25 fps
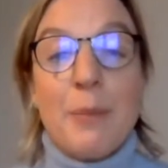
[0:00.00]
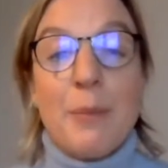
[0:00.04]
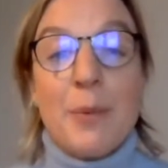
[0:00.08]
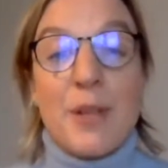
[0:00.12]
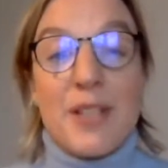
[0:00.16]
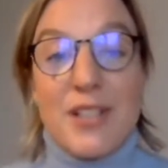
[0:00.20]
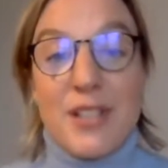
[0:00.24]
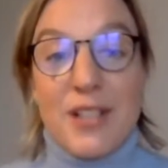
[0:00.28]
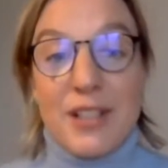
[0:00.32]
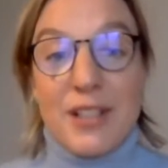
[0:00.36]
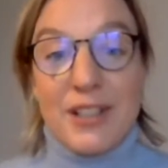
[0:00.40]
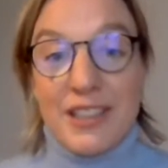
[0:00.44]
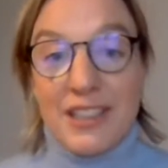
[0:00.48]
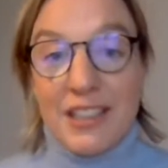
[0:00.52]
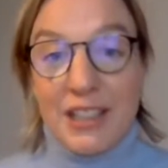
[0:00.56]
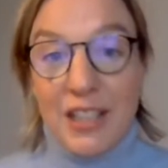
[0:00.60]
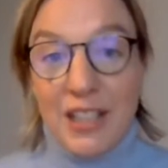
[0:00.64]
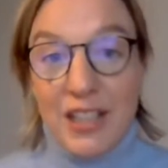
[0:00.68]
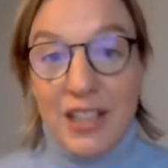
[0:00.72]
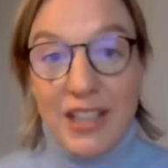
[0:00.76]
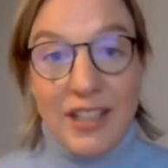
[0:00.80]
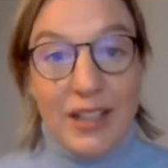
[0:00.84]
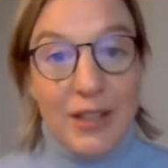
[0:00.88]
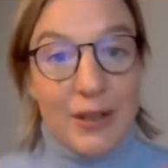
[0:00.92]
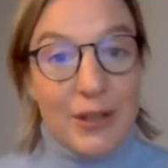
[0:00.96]
But
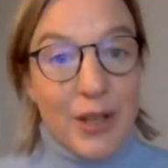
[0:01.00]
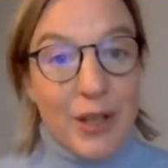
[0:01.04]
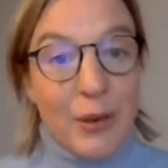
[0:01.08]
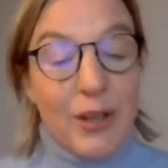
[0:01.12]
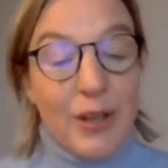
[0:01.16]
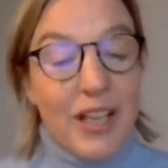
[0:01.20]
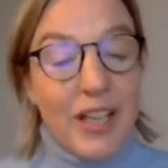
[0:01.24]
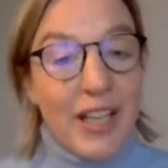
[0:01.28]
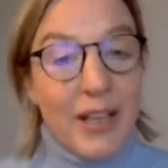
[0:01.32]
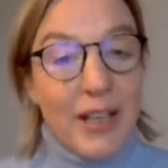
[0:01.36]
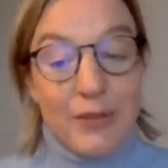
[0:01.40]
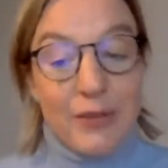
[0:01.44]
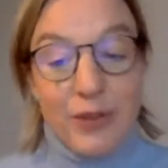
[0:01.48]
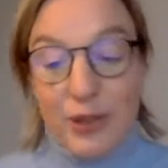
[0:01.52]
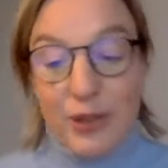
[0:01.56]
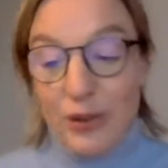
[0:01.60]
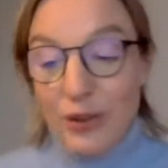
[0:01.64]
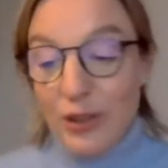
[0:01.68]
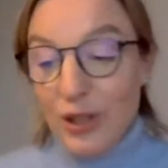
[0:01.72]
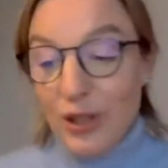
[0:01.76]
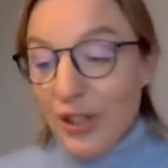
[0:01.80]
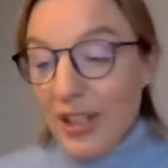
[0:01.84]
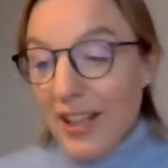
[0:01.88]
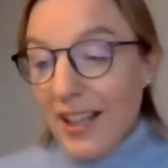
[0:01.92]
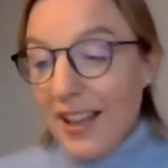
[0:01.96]
certainly, you know, if
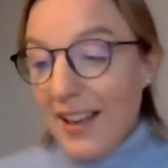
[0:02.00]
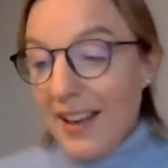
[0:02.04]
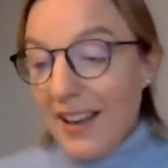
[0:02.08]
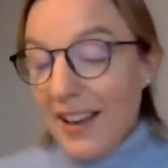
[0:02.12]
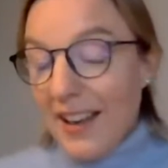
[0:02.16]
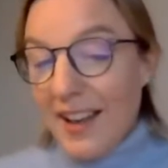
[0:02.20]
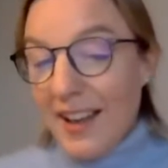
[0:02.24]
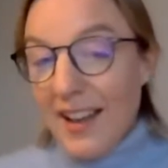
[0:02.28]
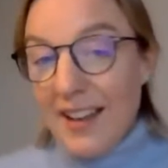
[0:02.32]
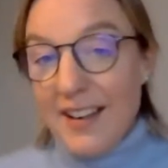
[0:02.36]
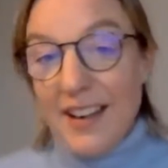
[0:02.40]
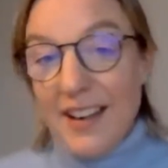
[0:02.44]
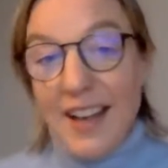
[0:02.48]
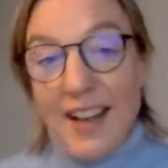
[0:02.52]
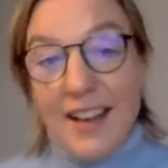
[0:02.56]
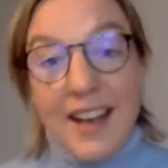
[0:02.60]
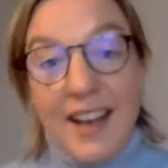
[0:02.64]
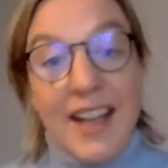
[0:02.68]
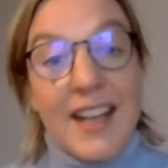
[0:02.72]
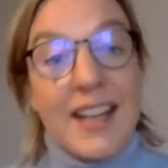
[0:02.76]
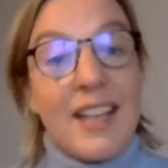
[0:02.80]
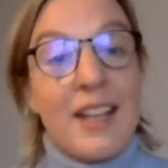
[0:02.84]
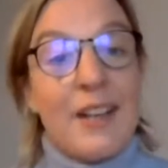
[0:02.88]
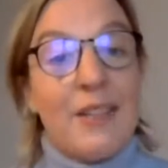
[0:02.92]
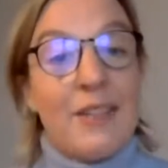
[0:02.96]
you look at
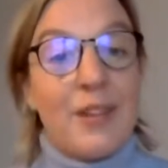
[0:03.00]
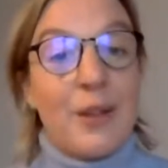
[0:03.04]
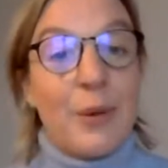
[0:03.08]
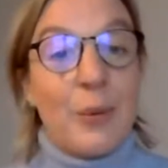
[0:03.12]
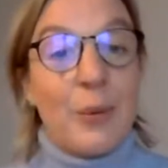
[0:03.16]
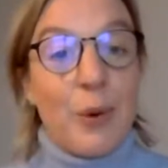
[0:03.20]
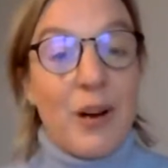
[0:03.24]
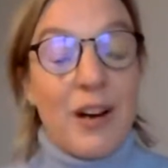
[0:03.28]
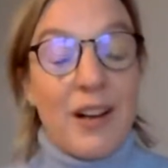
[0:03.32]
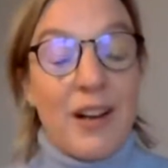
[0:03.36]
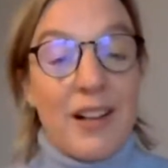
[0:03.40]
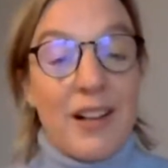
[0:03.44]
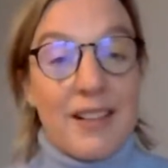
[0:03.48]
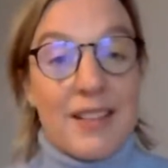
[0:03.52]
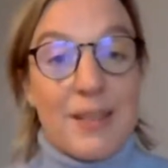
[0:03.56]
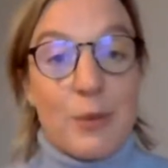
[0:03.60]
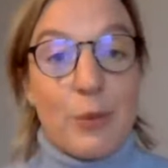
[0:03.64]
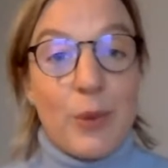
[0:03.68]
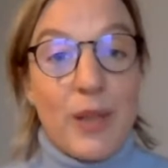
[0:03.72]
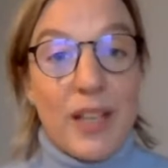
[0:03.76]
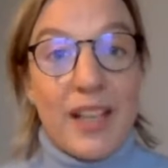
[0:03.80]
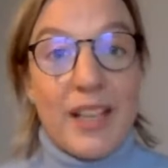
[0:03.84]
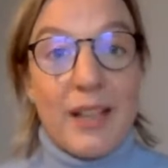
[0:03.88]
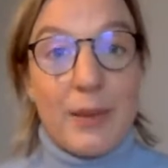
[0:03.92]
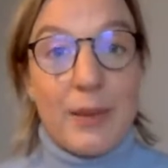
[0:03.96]
any of the world's
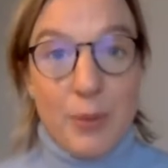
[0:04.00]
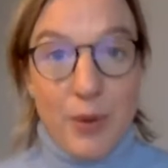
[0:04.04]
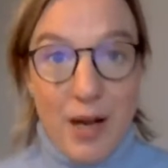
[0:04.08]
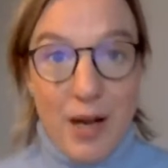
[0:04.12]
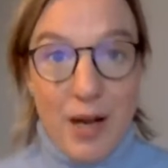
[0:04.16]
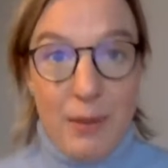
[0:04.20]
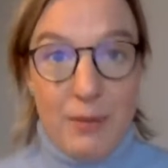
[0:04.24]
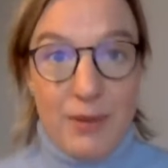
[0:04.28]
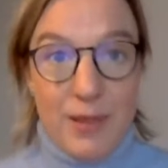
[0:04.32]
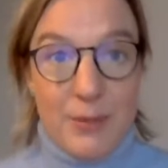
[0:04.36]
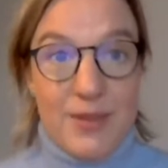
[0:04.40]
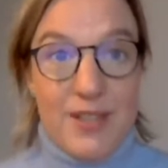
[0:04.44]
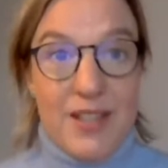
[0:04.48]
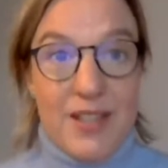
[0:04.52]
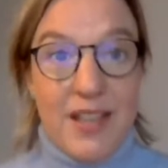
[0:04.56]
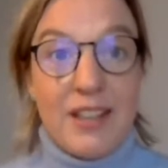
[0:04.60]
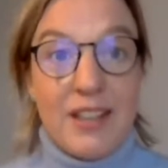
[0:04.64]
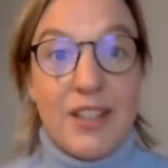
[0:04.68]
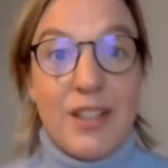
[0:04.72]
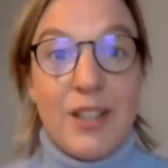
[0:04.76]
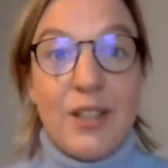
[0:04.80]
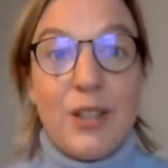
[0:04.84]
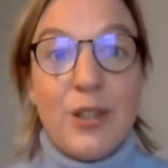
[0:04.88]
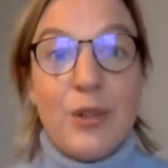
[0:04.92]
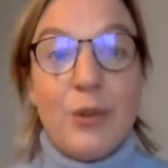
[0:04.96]
wicked problems
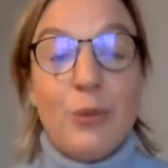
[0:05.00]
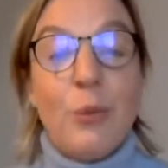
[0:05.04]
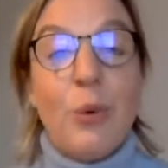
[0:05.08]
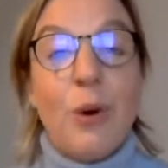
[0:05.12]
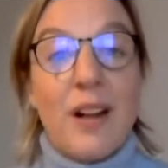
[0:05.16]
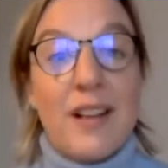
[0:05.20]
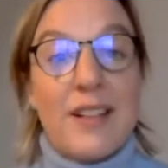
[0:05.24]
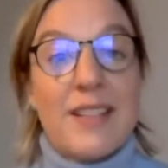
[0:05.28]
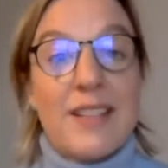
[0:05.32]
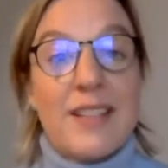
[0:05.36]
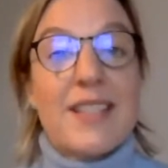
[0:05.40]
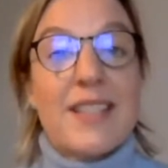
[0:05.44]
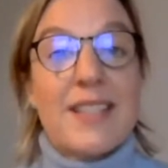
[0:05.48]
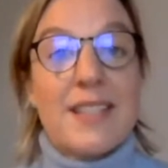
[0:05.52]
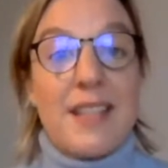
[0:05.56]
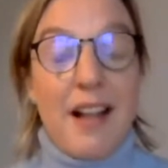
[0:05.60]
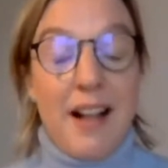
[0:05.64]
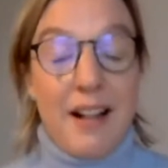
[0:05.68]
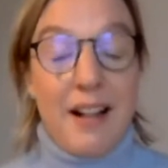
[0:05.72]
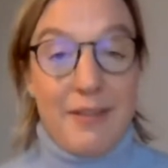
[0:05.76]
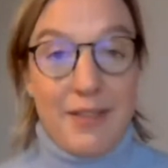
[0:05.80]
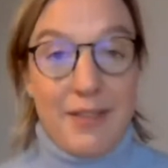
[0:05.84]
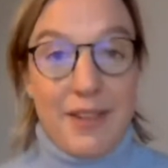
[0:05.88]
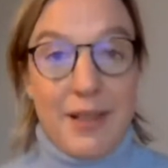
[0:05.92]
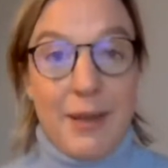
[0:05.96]
and you want to
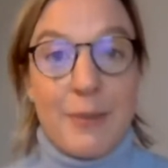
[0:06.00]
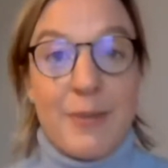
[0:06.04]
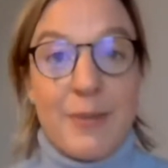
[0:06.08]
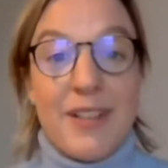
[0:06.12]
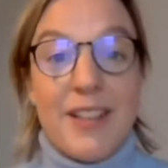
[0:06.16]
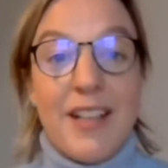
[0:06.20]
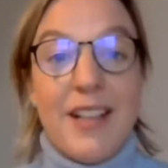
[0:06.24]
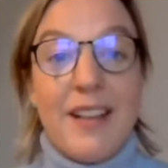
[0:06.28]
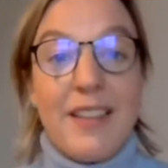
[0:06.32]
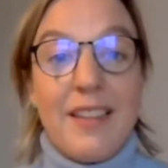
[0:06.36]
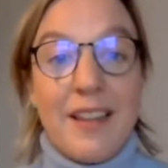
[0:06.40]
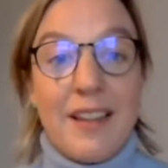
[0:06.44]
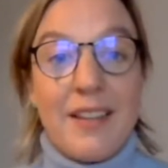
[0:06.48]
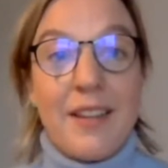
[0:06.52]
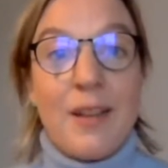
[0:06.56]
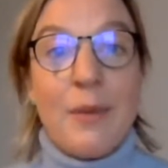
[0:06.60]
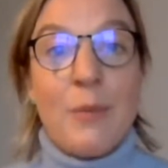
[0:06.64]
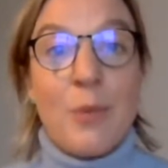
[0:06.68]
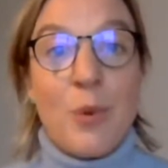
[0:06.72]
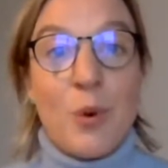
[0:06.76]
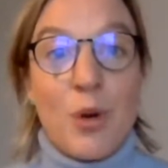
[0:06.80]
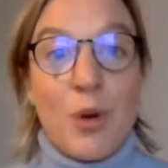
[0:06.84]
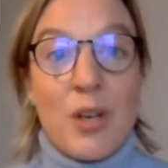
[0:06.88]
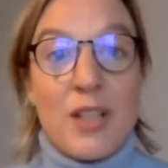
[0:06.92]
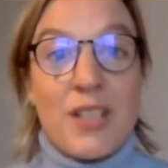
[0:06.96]
solve them, then the
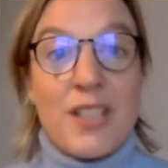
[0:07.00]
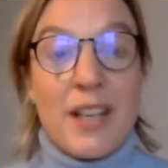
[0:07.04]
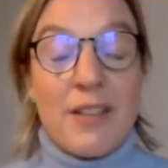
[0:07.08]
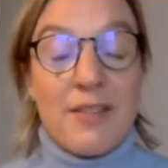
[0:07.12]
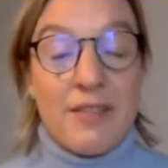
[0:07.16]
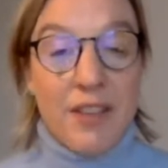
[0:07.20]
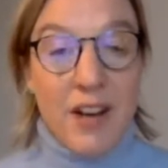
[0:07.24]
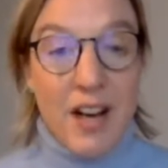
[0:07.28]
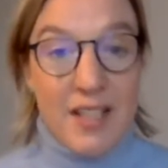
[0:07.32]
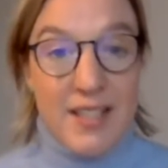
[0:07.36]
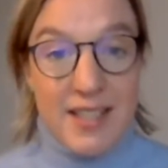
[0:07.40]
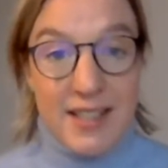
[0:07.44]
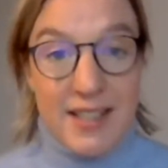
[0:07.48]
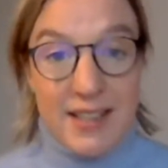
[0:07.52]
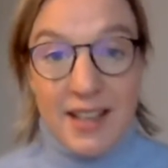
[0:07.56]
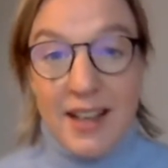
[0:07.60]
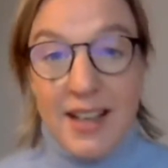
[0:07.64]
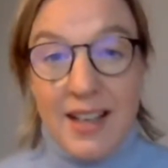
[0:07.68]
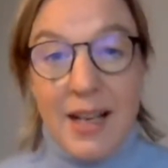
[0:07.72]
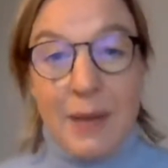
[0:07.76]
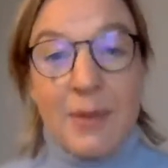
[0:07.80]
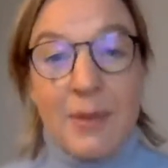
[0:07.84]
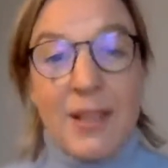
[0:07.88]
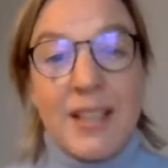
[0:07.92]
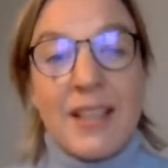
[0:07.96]
more diversity,
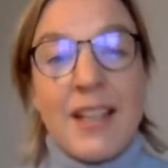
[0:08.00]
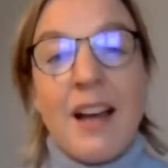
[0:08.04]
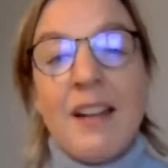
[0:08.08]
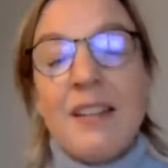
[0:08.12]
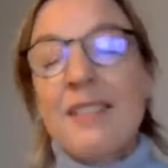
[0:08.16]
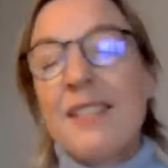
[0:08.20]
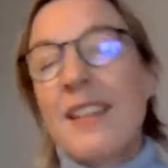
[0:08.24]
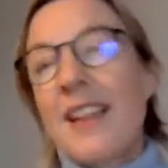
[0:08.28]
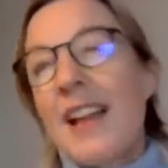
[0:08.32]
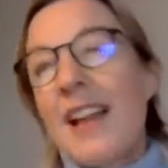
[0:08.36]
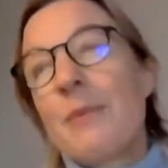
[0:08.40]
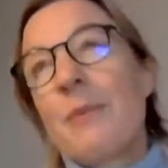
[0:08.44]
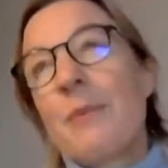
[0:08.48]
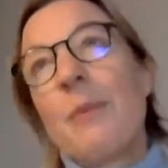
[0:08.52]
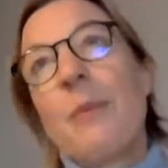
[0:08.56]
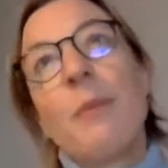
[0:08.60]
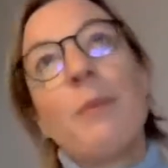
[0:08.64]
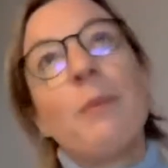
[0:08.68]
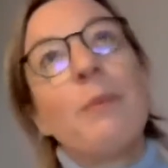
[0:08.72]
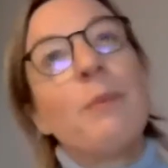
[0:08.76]
and I mean that